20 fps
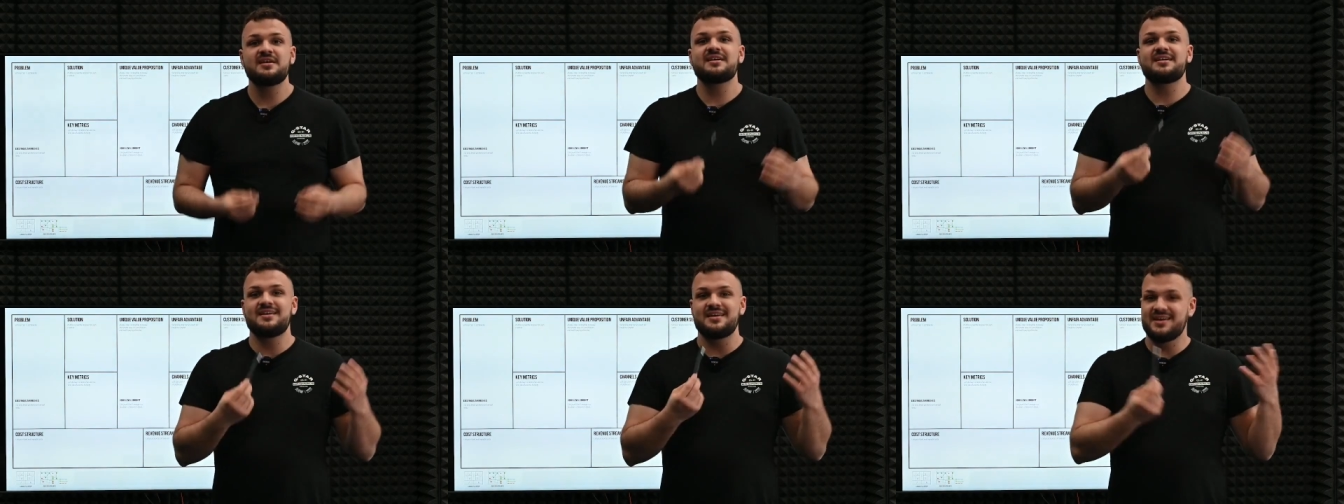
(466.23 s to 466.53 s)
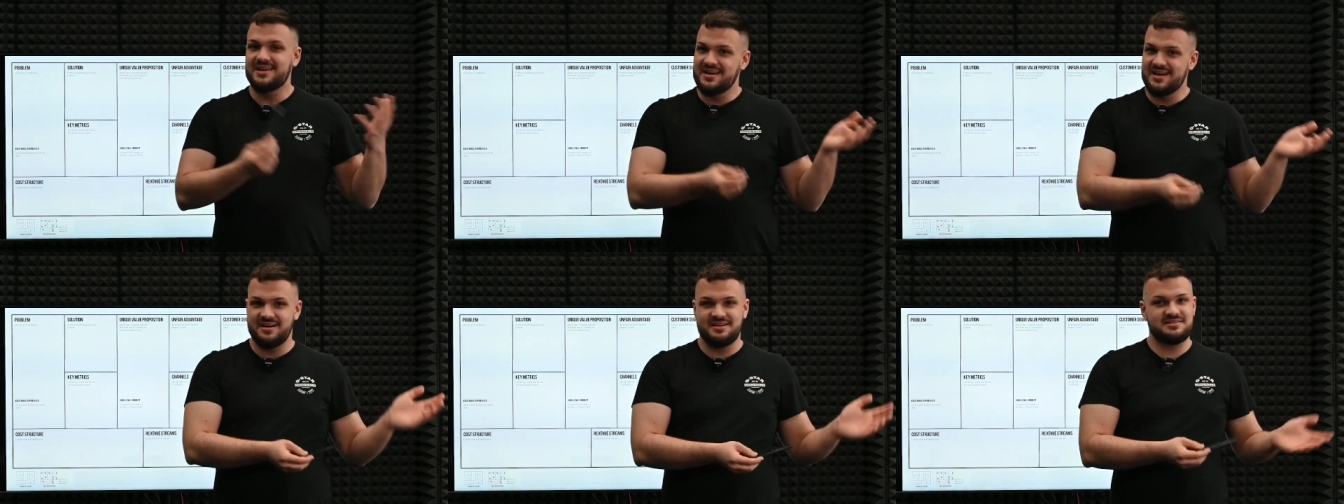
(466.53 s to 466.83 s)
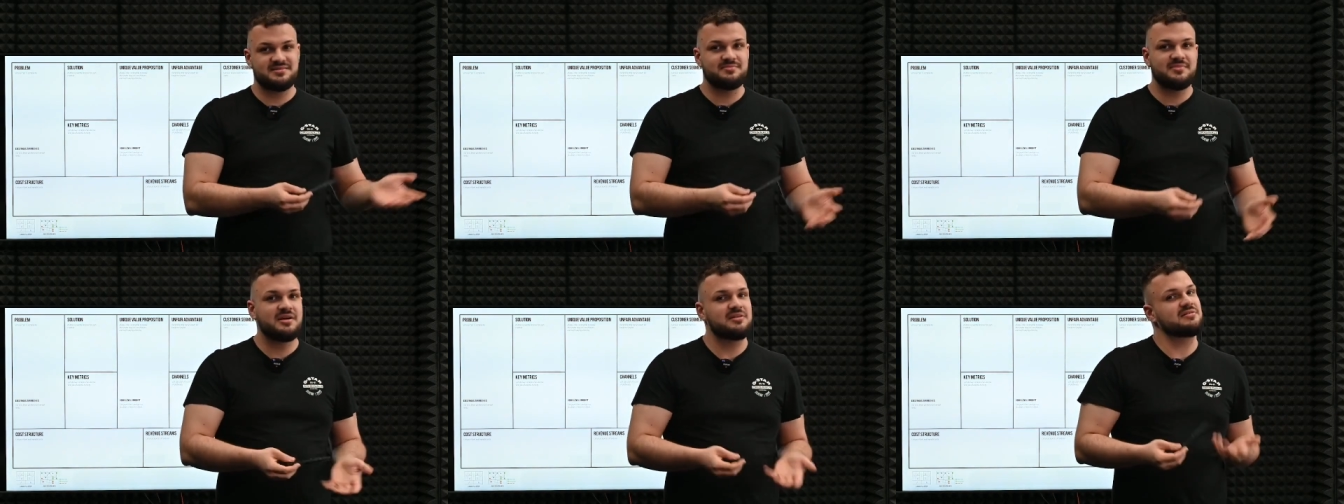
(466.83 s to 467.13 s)
He cares
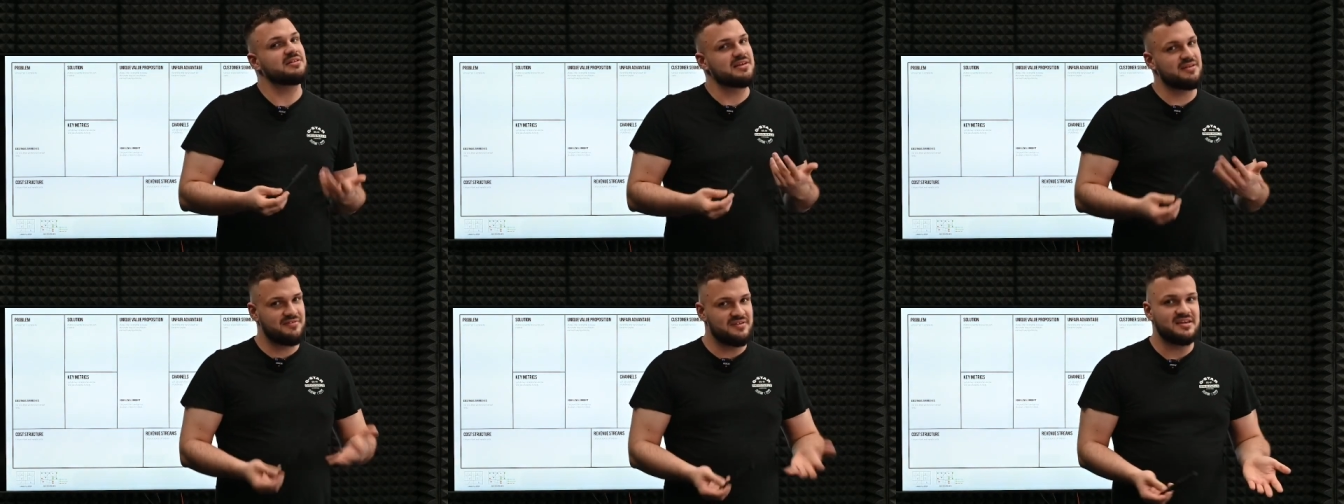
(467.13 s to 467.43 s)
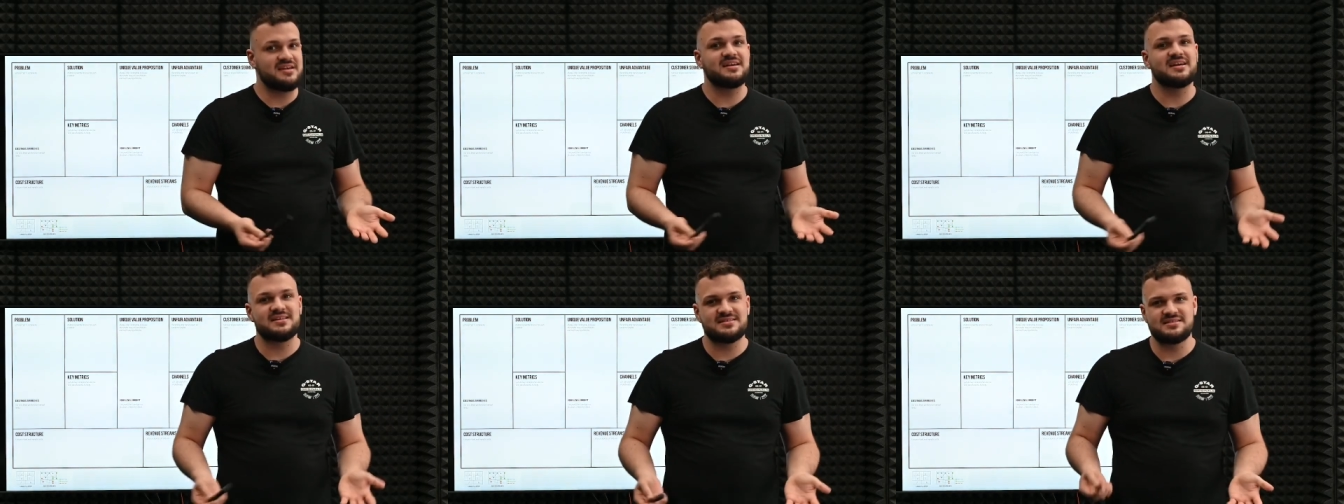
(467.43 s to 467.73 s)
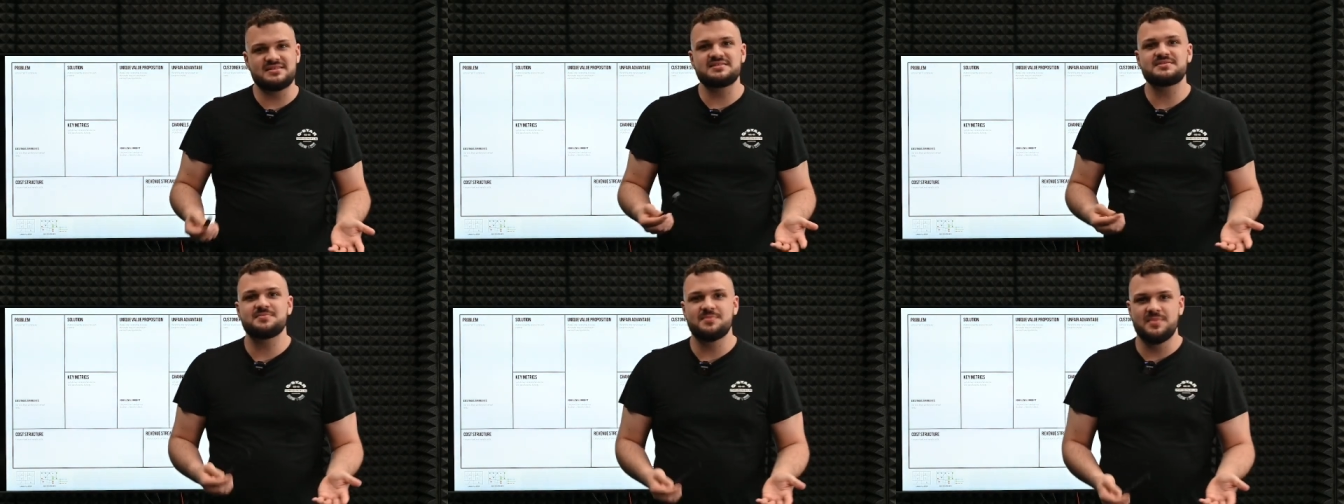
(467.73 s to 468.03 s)
about if he gets
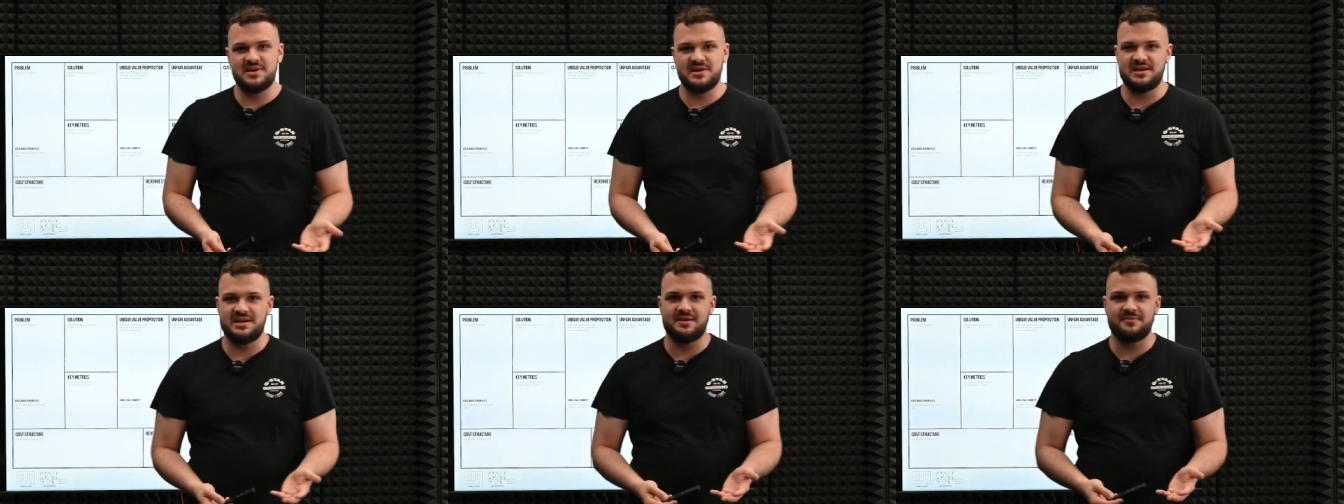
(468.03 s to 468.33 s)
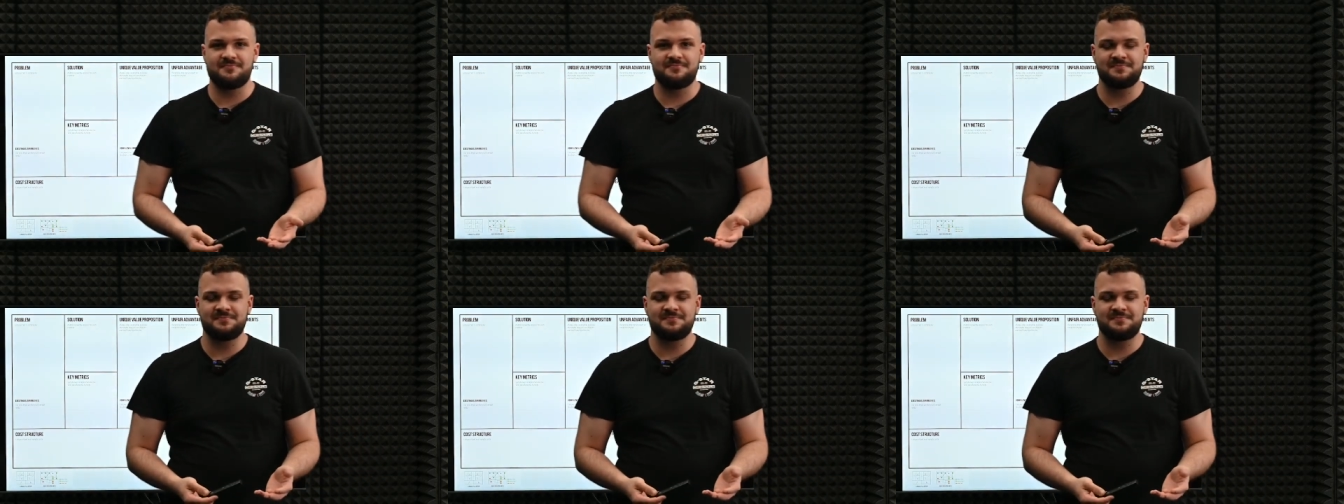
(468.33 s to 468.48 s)
his money.